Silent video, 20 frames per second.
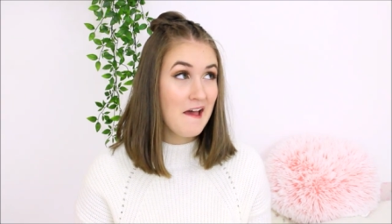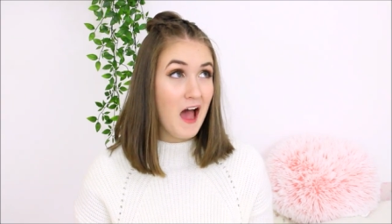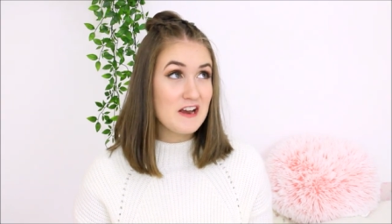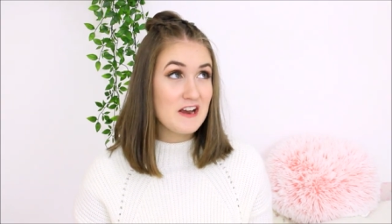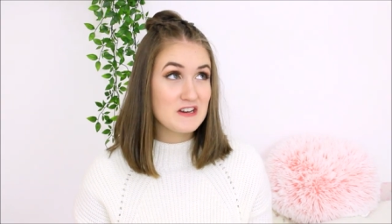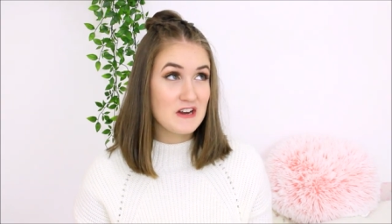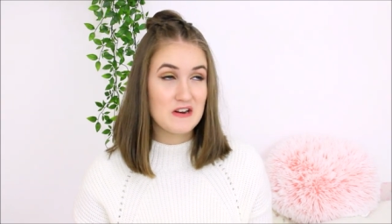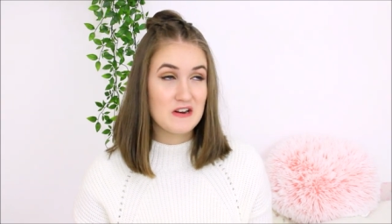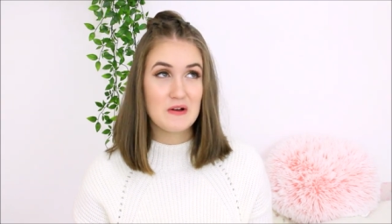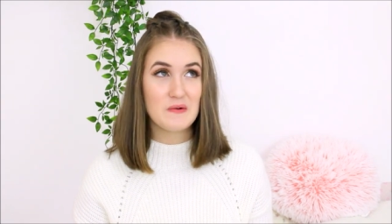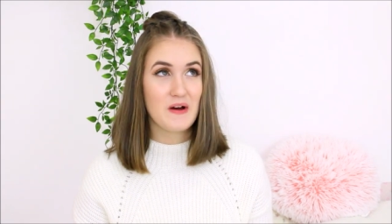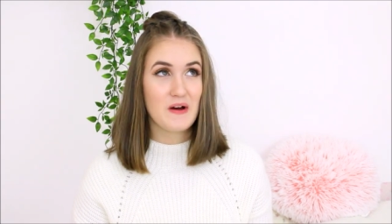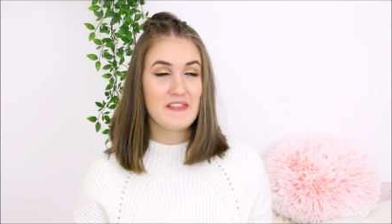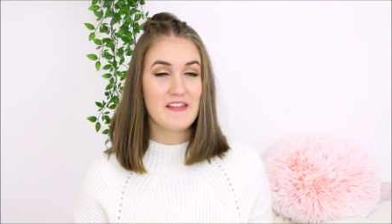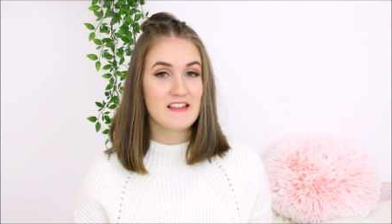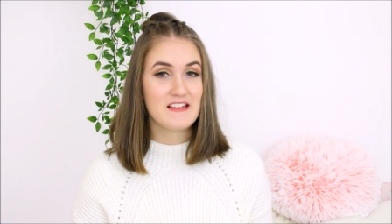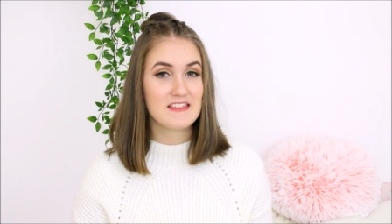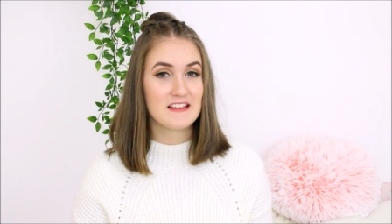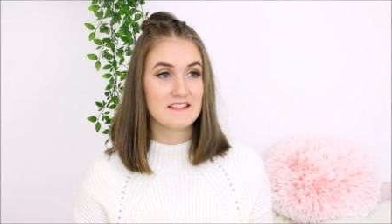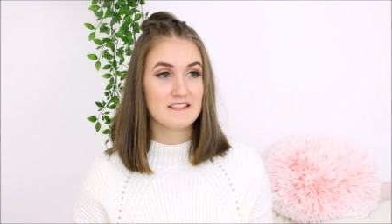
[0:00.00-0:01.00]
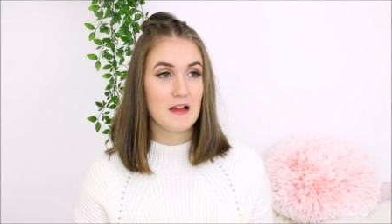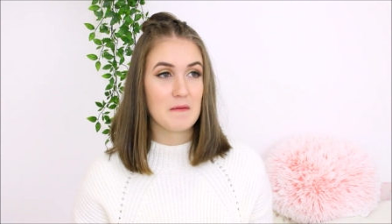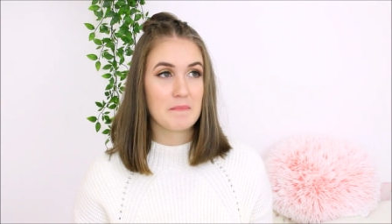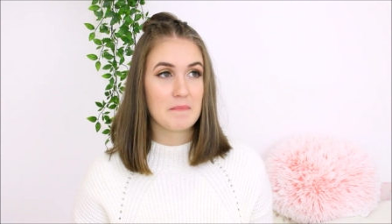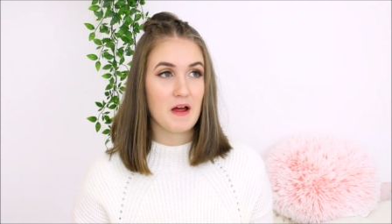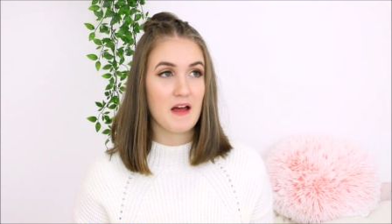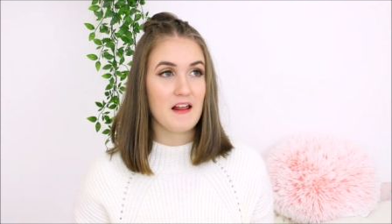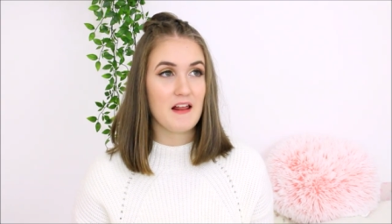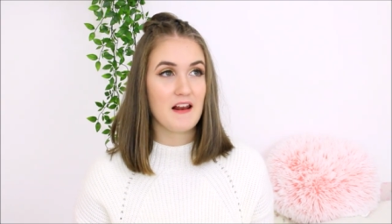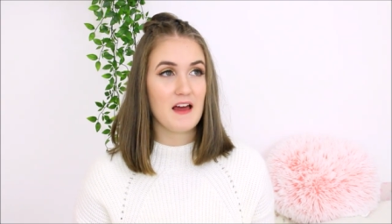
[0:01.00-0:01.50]
I don't know why they think that,
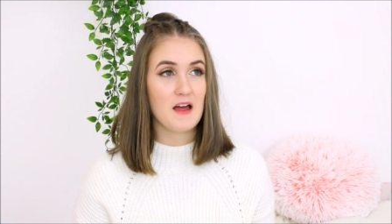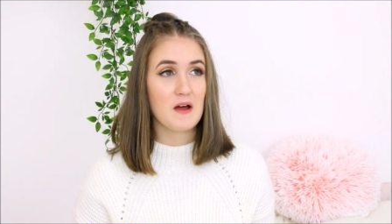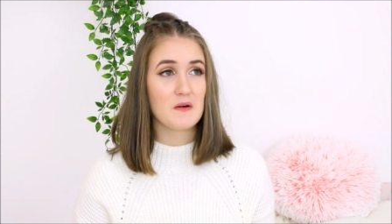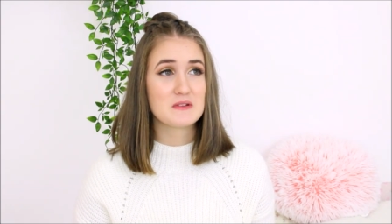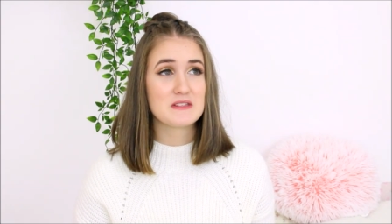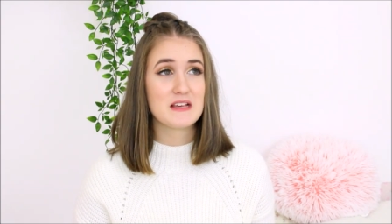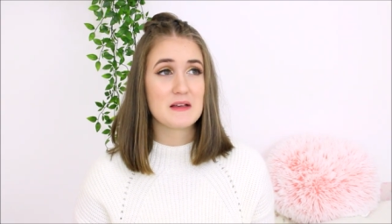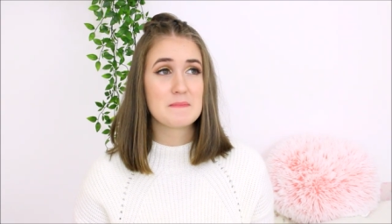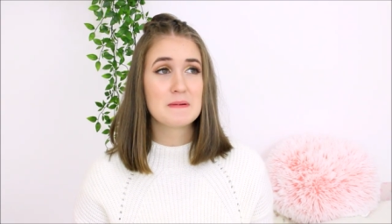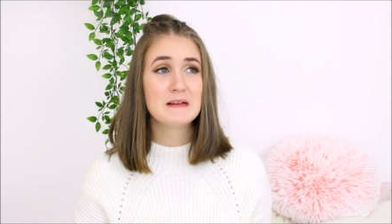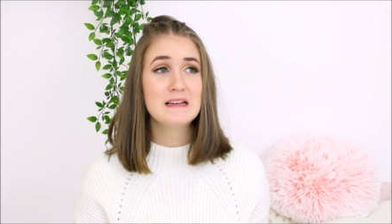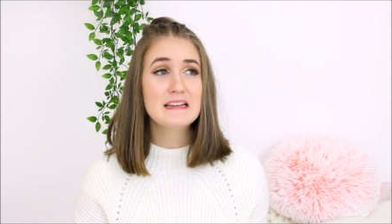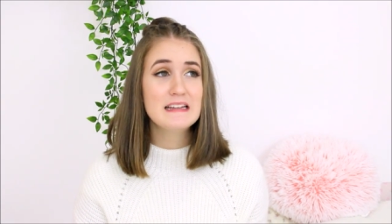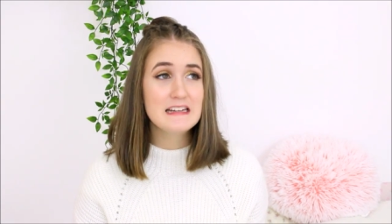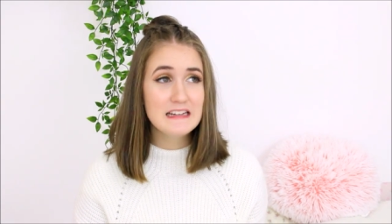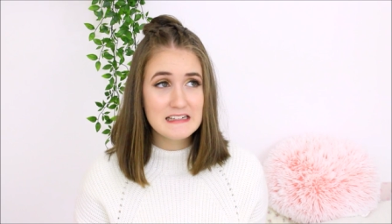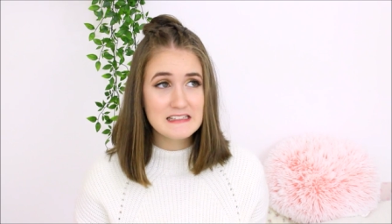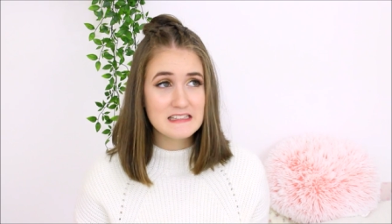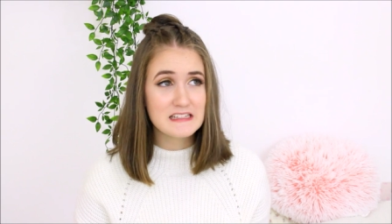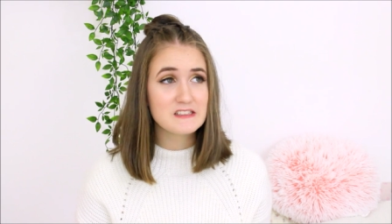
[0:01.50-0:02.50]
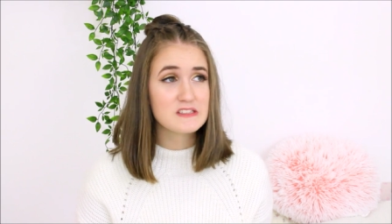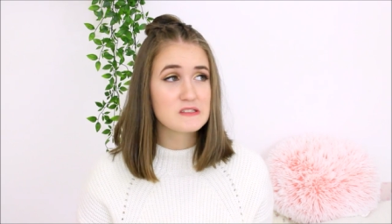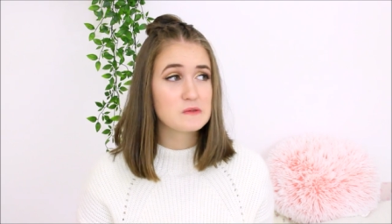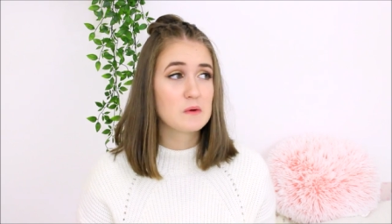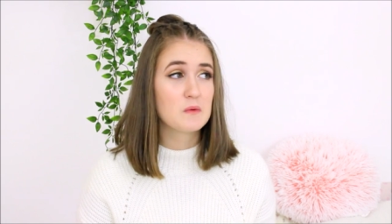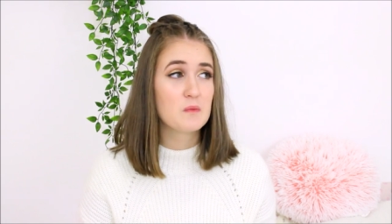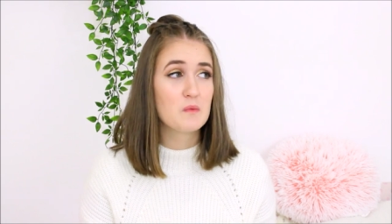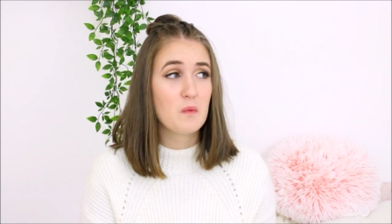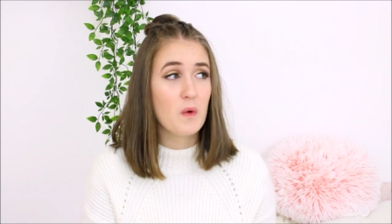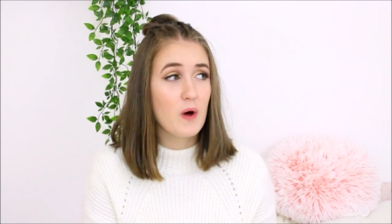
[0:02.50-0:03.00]
but I was like, please, I just
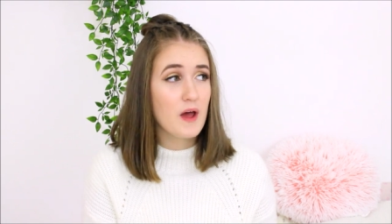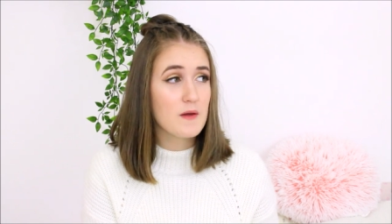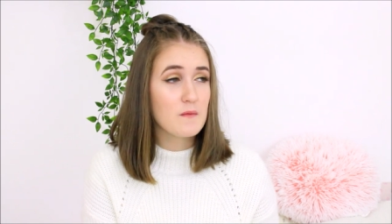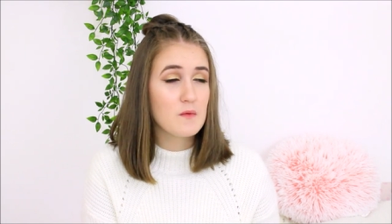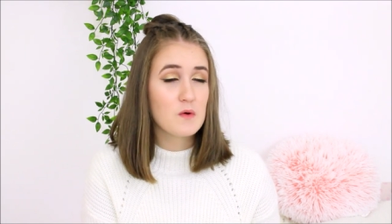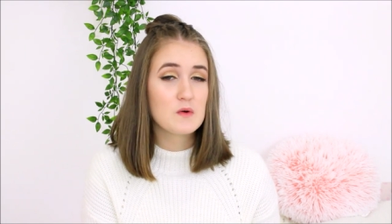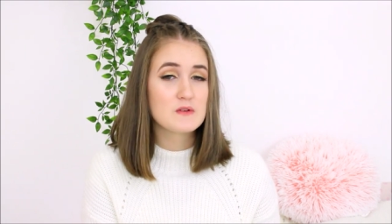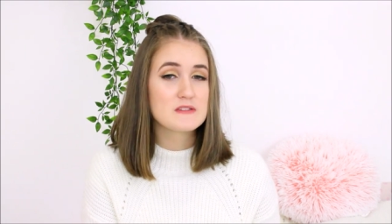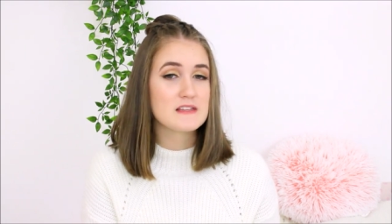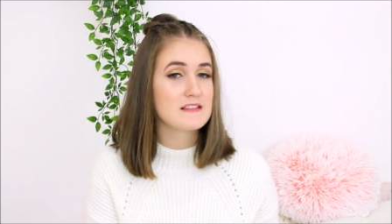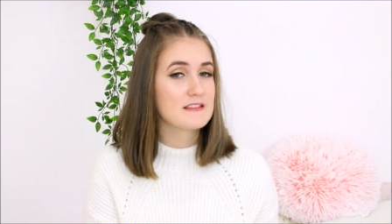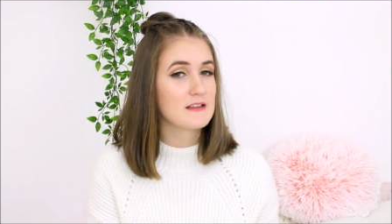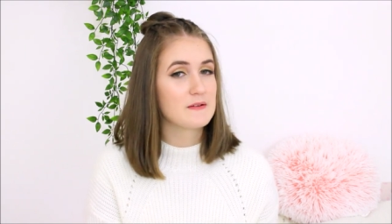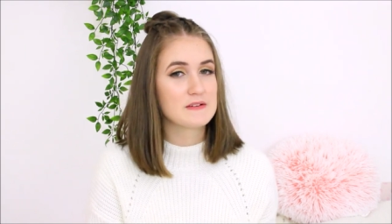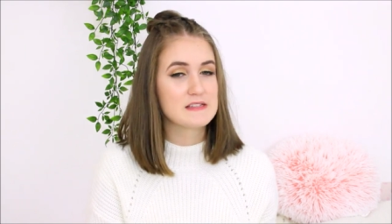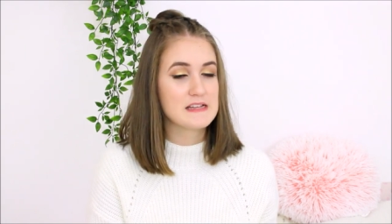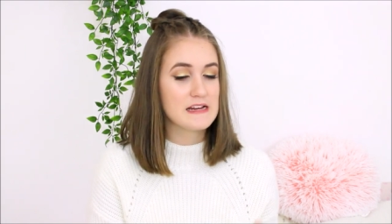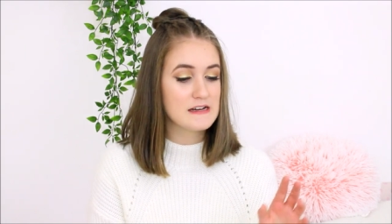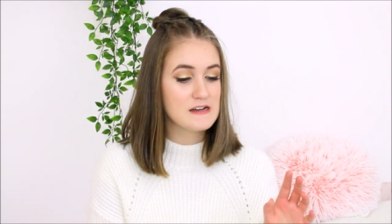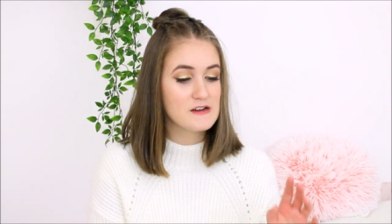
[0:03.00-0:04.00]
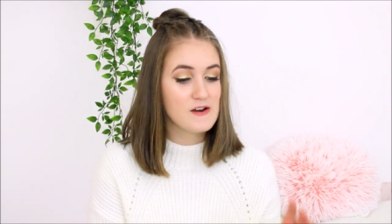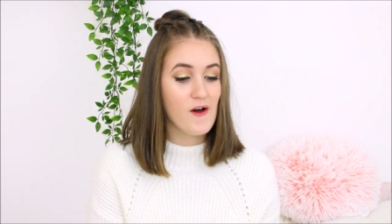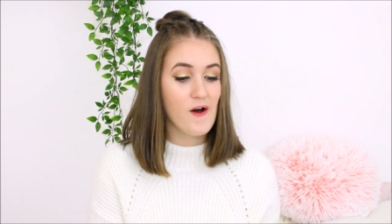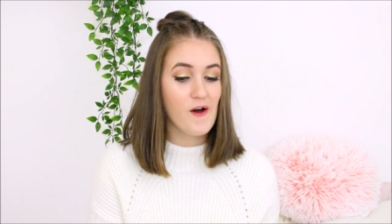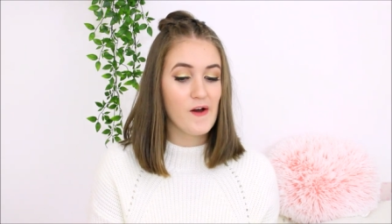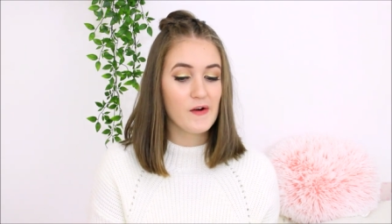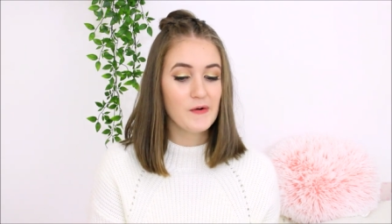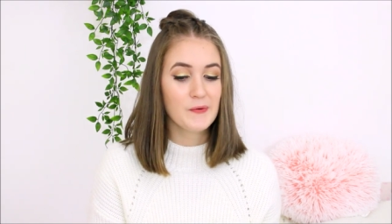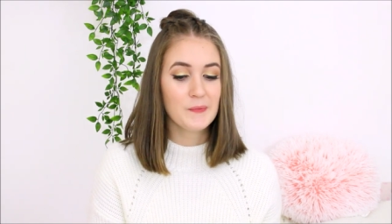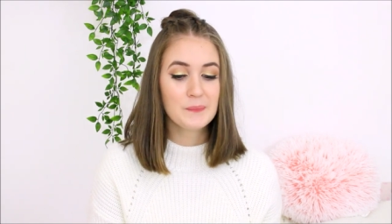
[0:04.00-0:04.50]
want white walls, and they were saying
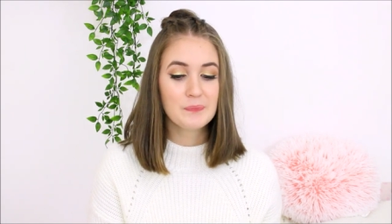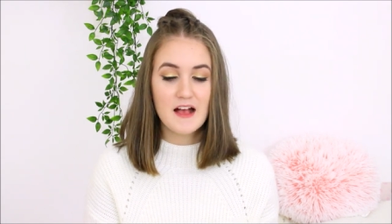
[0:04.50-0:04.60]
no.